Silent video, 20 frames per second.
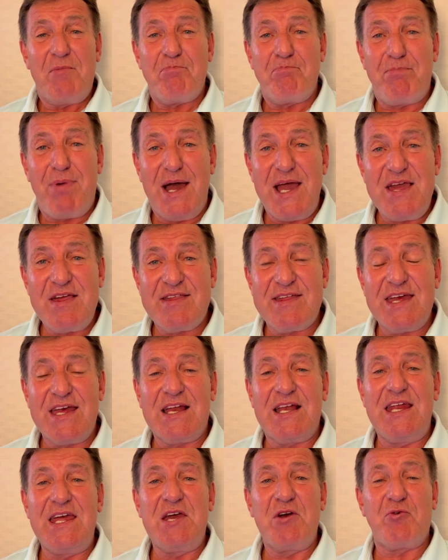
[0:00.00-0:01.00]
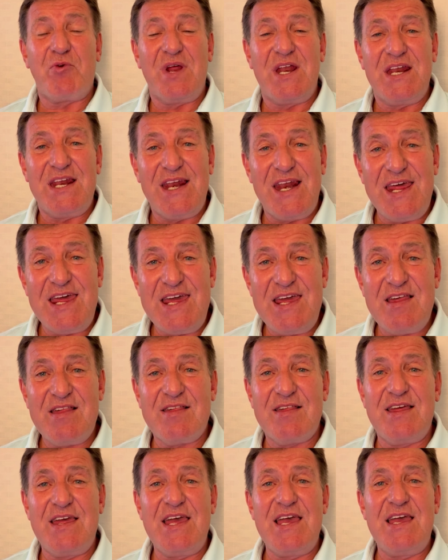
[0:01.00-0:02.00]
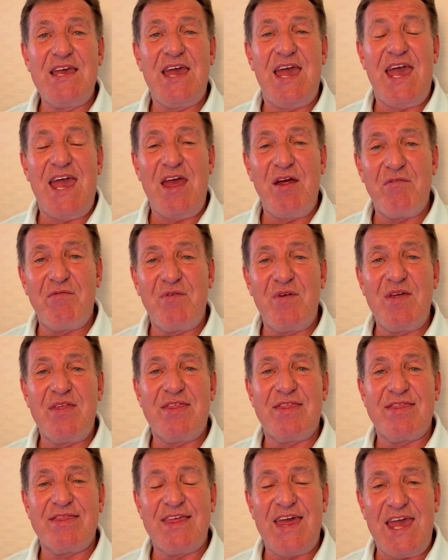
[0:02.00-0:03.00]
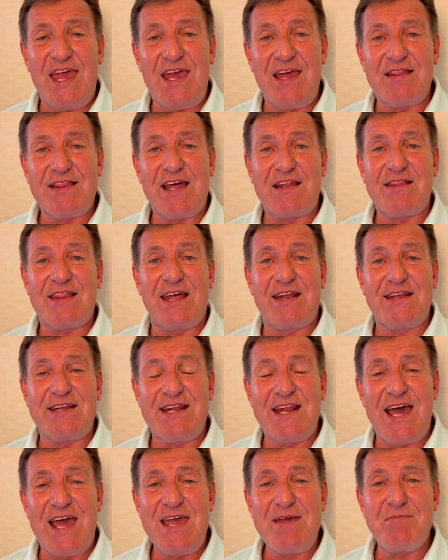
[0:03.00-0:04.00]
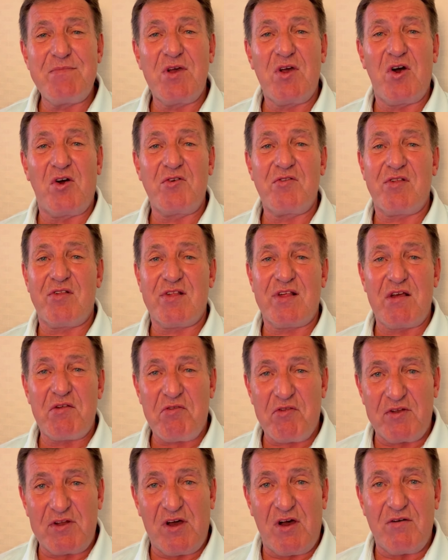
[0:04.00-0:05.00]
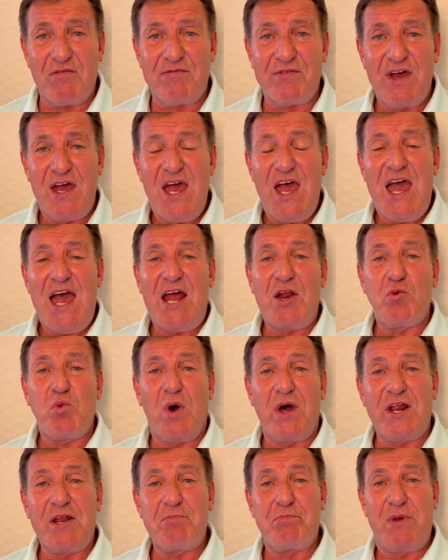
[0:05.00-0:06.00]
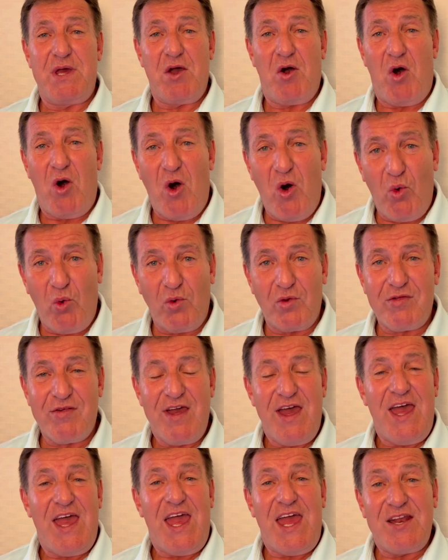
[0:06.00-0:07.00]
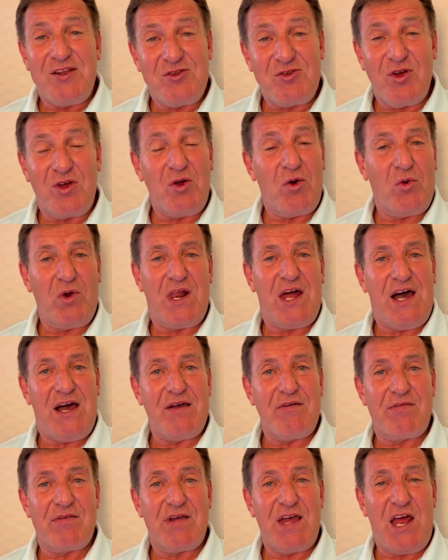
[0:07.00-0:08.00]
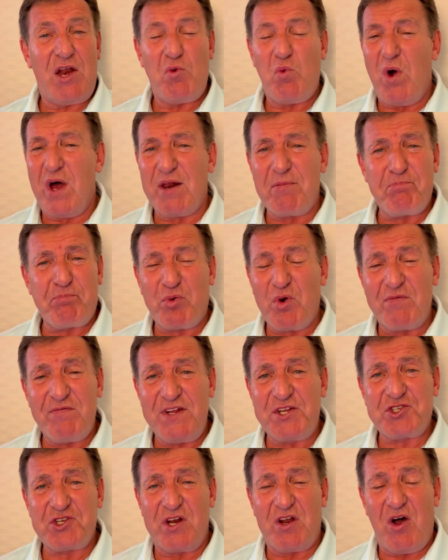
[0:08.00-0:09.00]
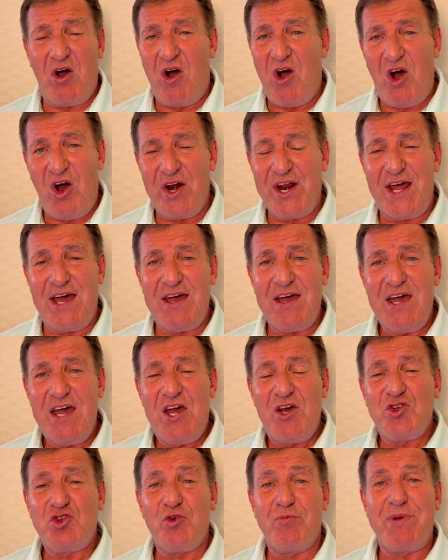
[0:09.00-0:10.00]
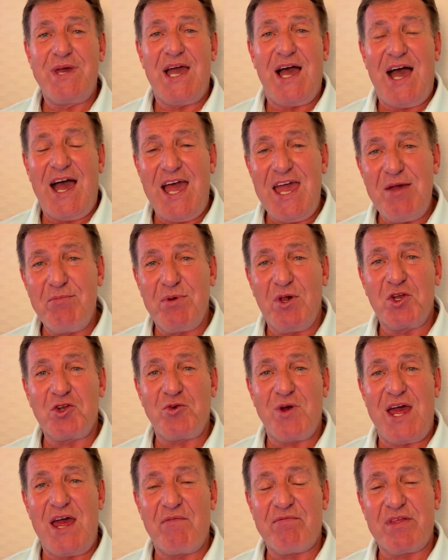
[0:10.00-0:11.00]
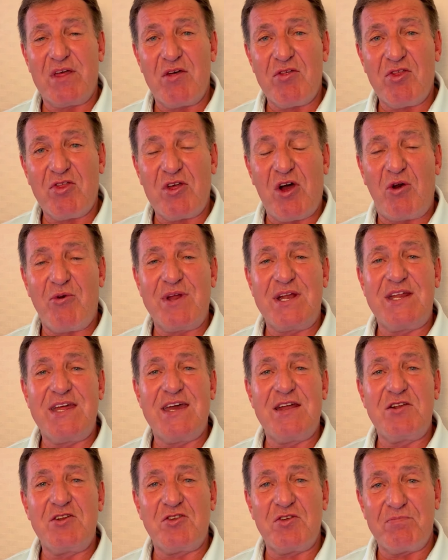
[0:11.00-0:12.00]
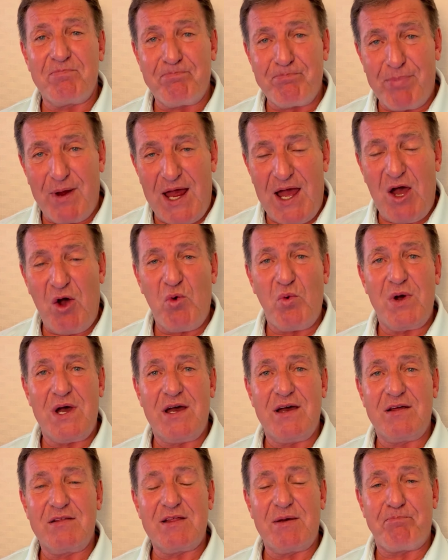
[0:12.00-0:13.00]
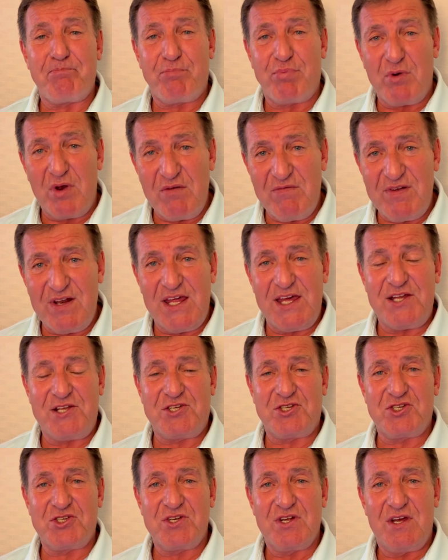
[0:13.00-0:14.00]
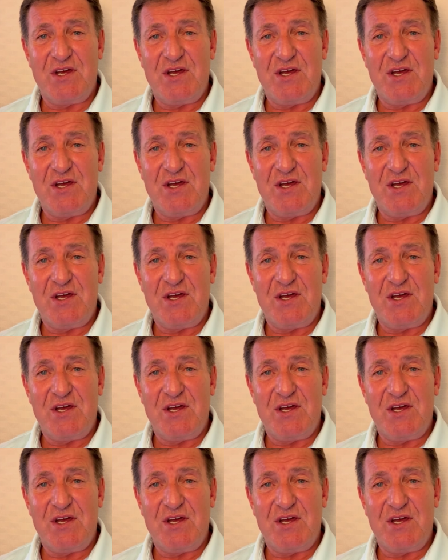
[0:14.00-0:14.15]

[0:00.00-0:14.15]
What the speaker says: basically releasing everything that that name consists of and what it beholds into your lives. And what a privilege and an honor to be able to have the authority and to power, the privilege